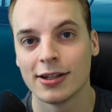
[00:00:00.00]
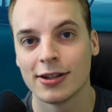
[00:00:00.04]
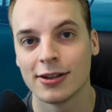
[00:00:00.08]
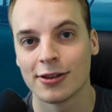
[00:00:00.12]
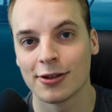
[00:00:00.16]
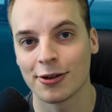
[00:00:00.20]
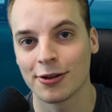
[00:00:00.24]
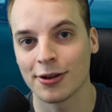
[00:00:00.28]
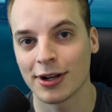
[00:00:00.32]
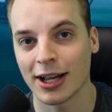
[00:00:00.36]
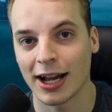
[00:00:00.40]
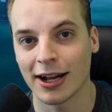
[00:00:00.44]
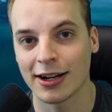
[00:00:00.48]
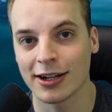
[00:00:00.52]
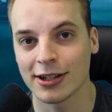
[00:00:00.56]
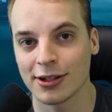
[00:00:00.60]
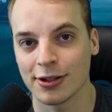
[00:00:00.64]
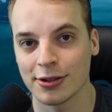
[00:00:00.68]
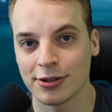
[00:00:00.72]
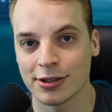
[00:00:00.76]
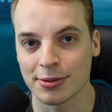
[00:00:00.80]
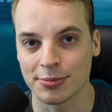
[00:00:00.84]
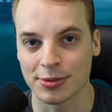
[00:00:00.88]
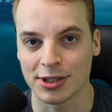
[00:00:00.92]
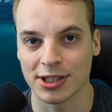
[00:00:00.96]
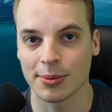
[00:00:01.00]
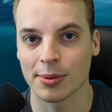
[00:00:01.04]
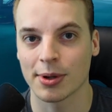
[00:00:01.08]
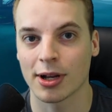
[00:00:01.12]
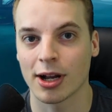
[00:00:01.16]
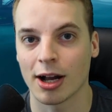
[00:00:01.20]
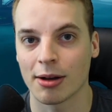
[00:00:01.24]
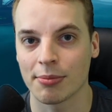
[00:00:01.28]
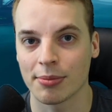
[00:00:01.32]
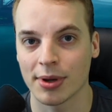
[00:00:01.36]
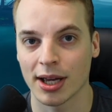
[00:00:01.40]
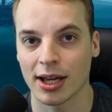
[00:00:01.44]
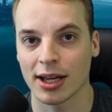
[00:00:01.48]
learn how to do some ship
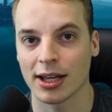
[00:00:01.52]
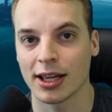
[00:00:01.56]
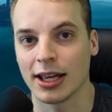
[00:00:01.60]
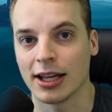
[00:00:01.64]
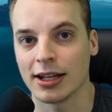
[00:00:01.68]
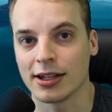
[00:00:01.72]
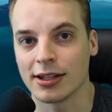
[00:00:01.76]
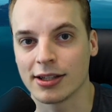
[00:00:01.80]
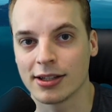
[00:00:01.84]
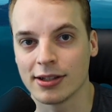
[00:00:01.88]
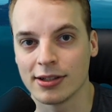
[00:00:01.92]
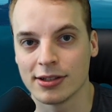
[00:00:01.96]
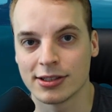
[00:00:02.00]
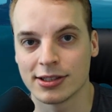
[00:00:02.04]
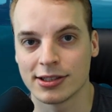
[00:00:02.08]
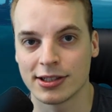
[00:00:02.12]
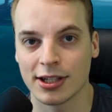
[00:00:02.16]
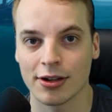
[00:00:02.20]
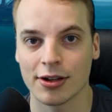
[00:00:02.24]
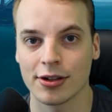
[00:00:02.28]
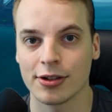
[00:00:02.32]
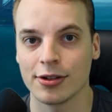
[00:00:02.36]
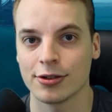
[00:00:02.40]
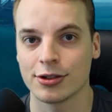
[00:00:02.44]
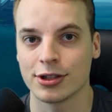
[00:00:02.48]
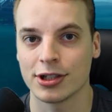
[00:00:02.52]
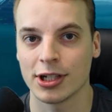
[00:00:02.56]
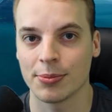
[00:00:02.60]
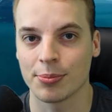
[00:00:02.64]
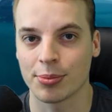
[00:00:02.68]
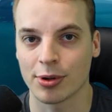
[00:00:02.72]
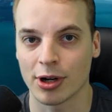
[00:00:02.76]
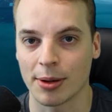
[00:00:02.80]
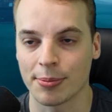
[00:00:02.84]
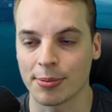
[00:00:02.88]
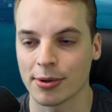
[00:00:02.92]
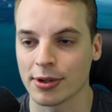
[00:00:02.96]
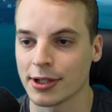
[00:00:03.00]
combat and steering your ship
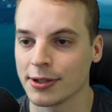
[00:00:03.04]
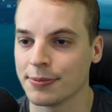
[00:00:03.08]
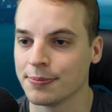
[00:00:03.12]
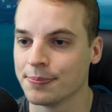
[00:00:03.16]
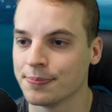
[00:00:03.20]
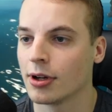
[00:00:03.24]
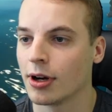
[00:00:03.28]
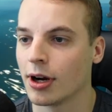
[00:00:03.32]
properly.